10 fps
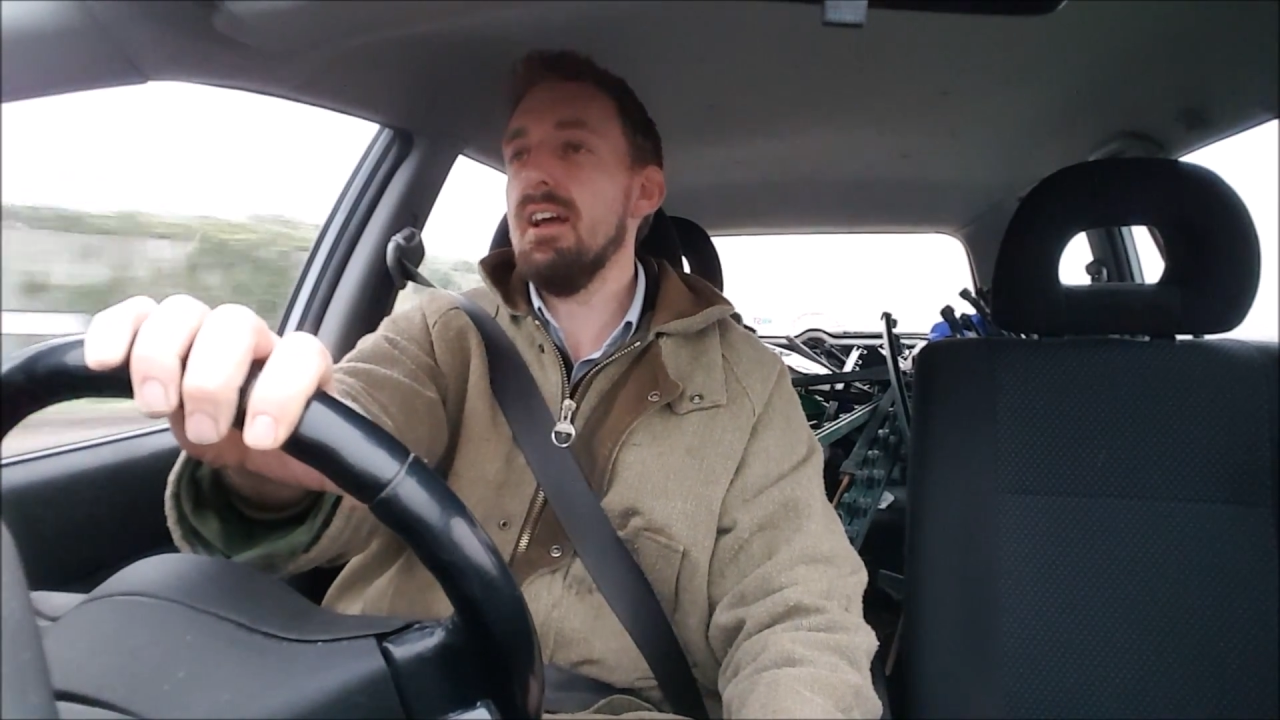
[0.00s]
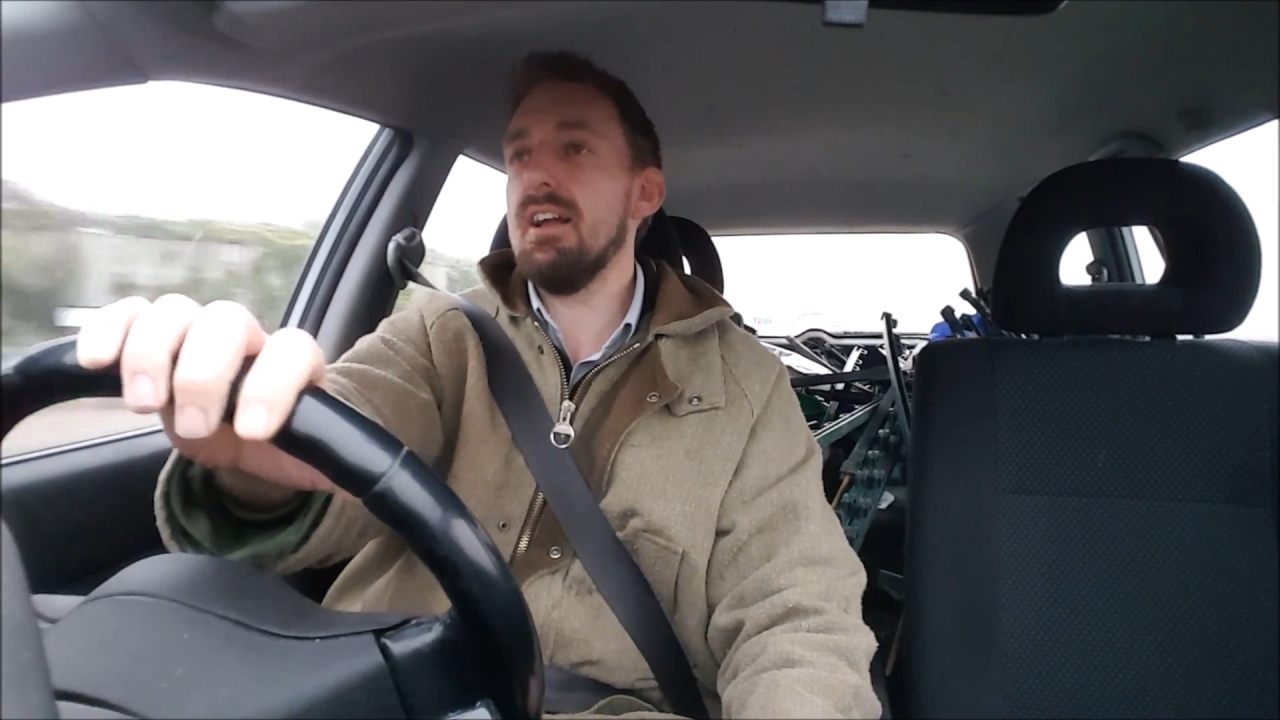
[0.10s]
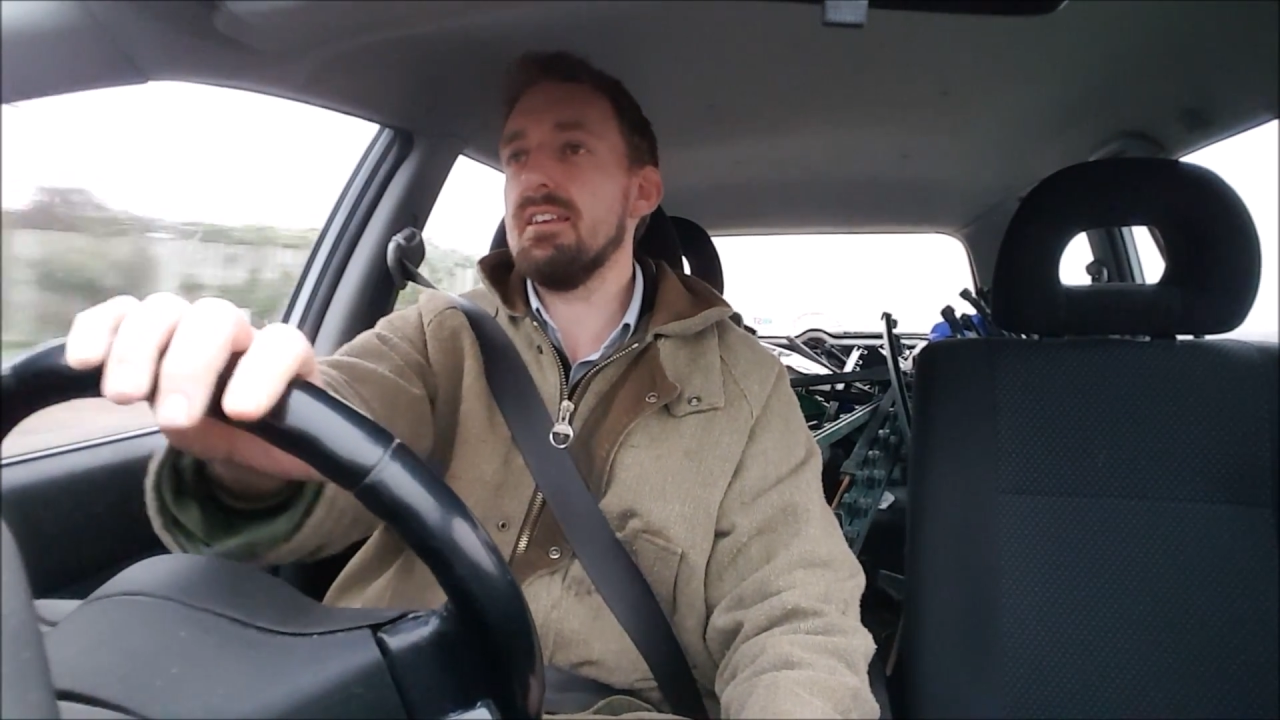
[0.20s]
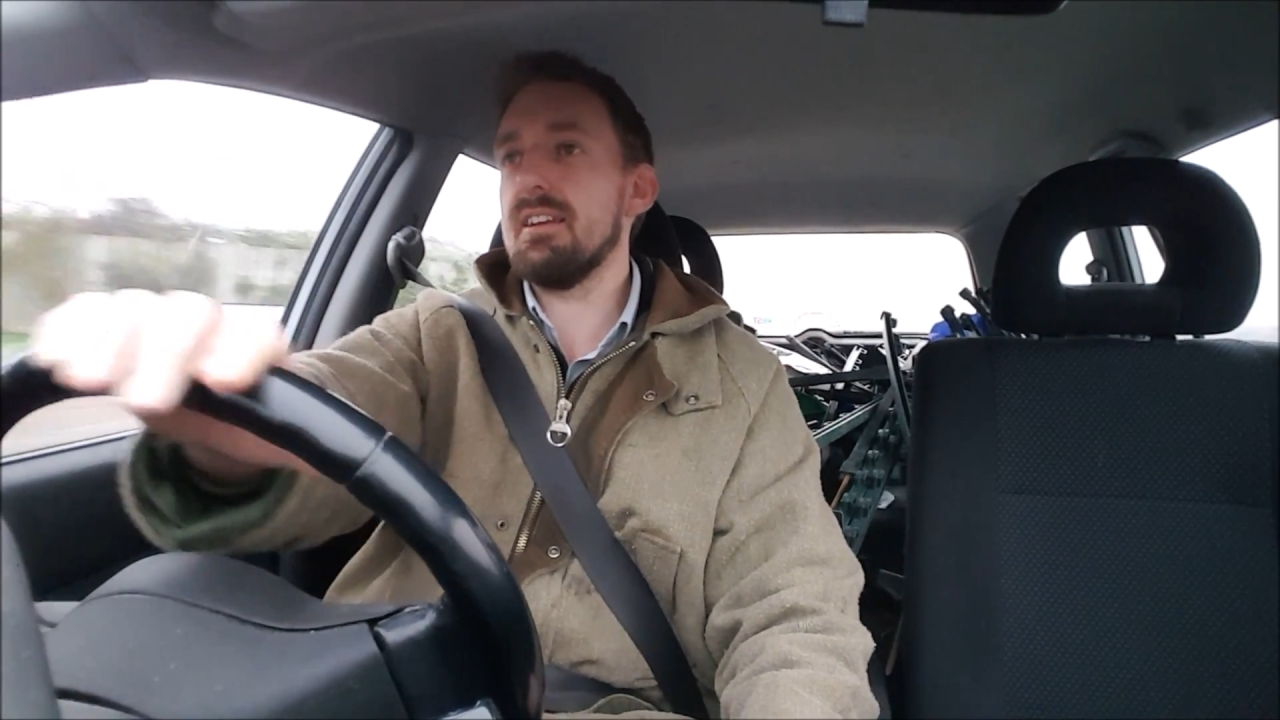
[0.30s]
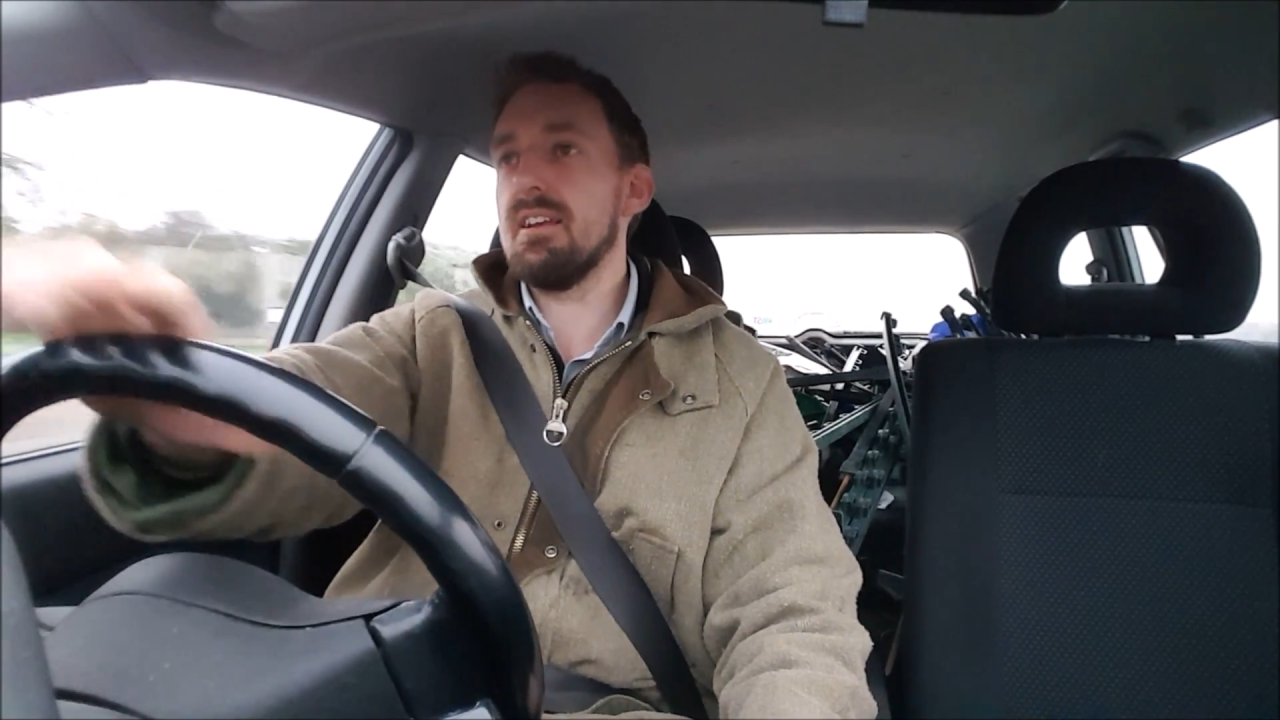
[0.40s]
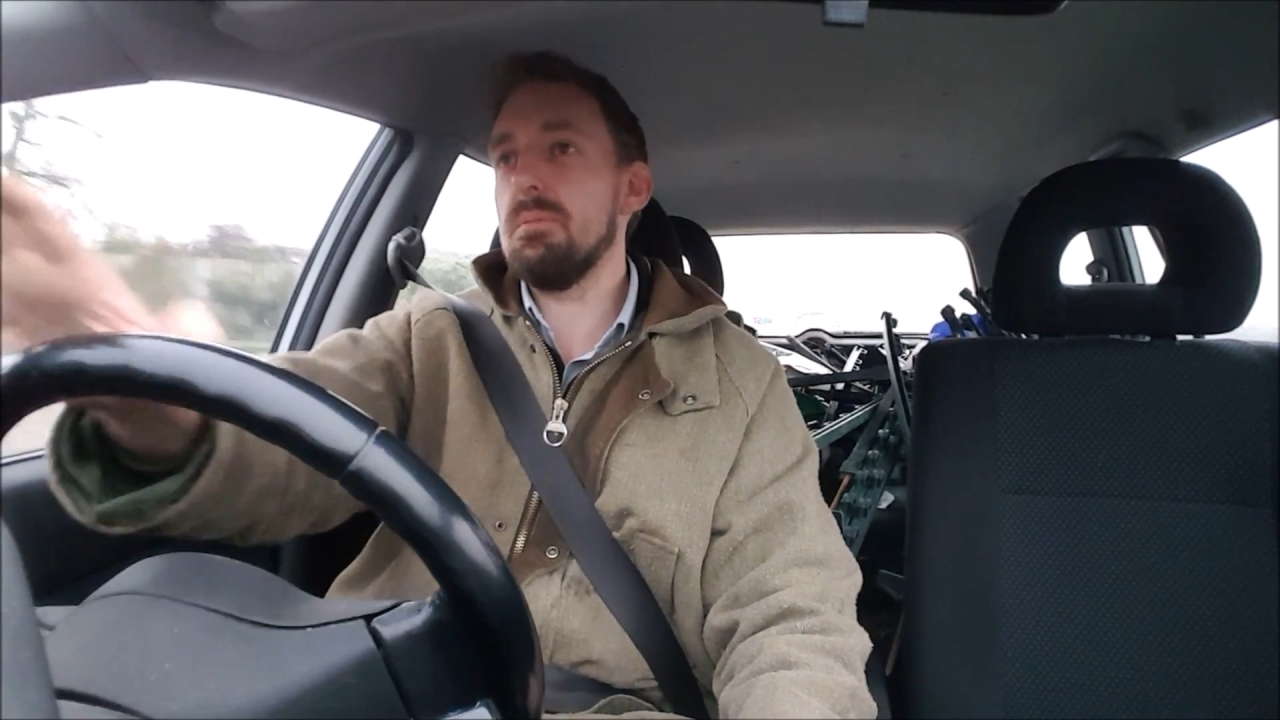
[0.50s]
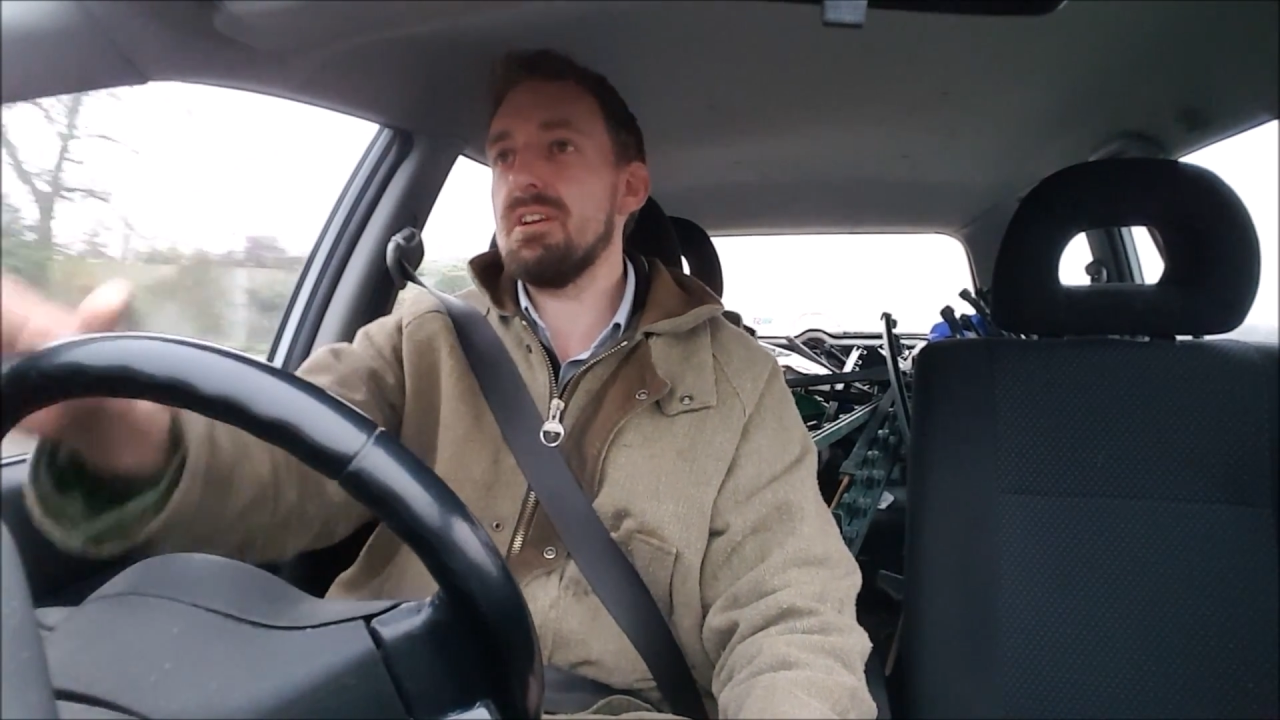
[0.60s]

and you're going to